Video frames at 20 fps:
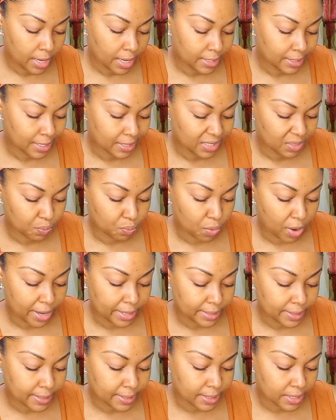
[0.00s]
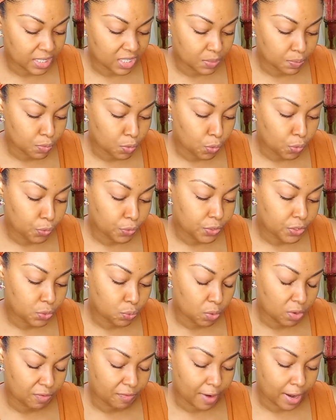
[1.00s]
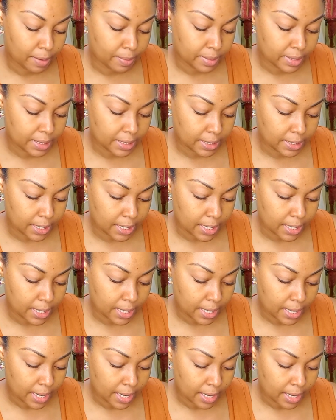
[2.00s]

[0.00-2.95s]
It says it brightens and smooths with vitamin C.